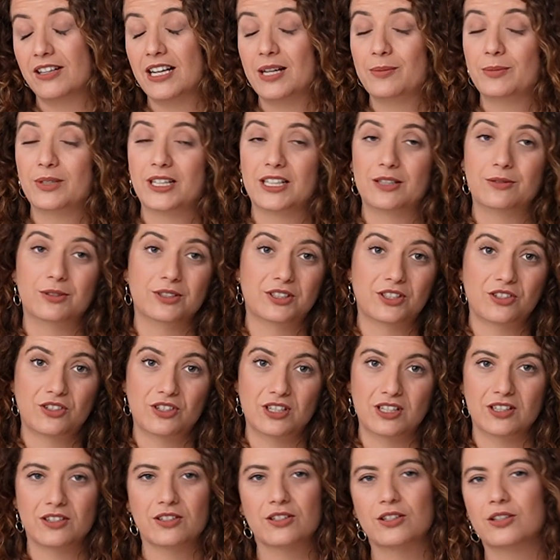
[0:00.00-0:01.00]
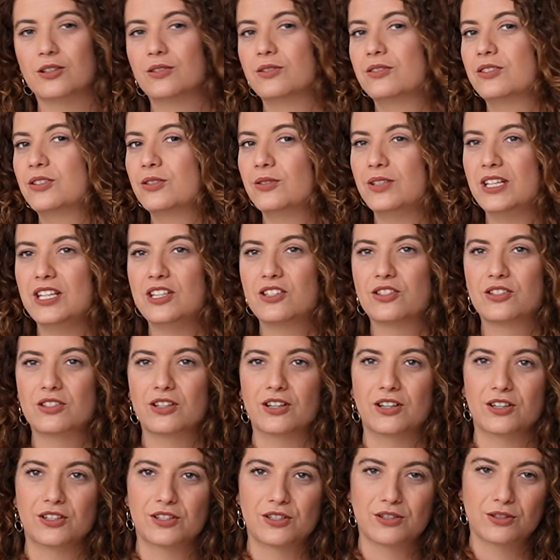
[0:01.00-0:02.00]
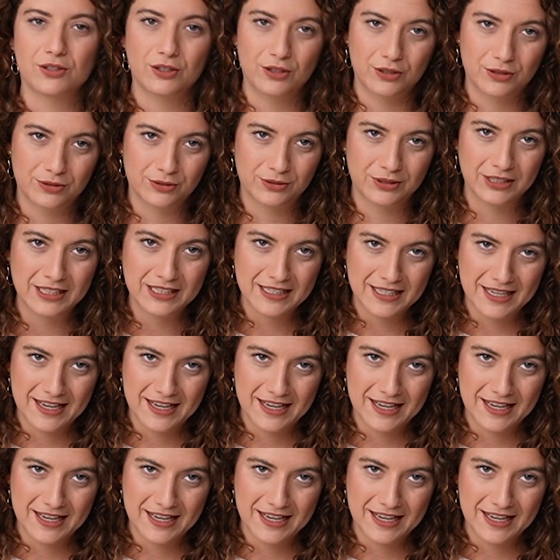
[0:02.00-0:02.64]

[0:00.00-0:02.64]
I'm like, what the shit? To each our own.